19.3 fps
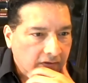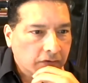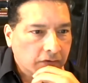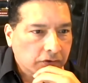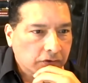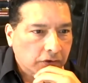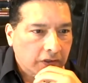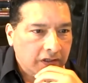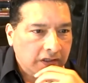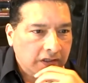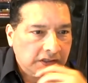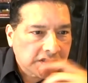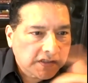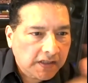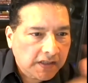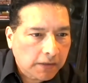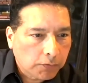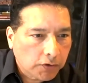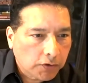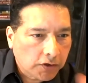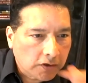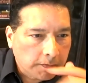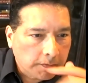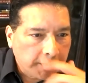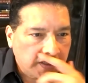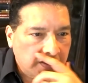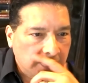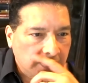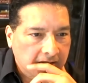for joining us. We'll go to
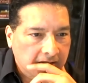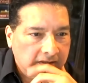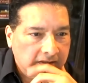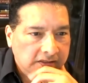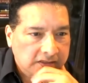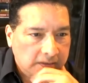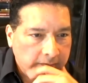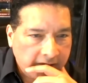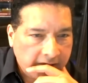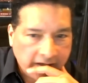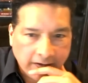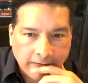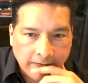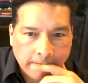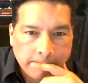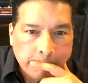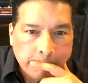Mika Estremera.